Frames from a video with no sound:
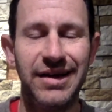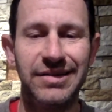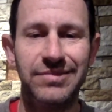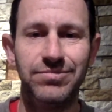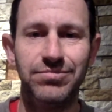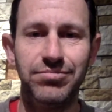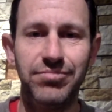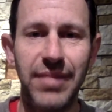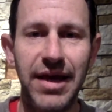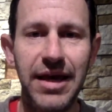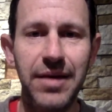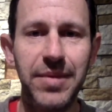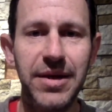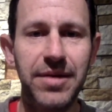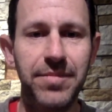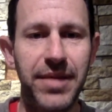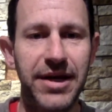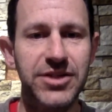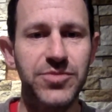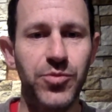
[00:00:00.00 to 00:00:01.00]
maybe it
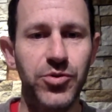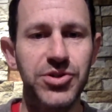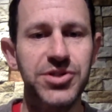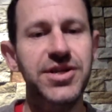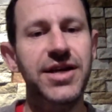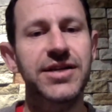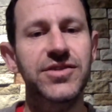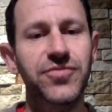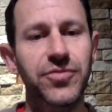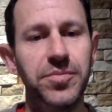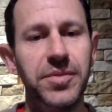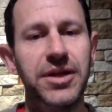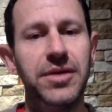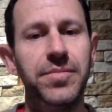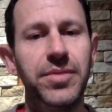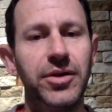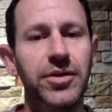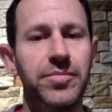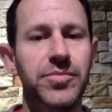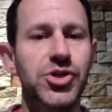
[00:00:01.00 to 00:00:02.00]
makes more sense for me to
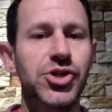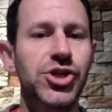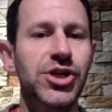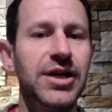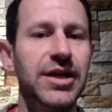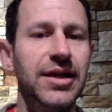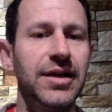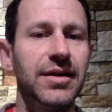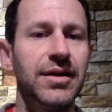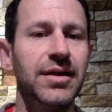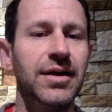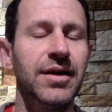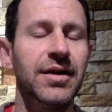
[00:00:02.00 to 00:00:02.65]
build a machine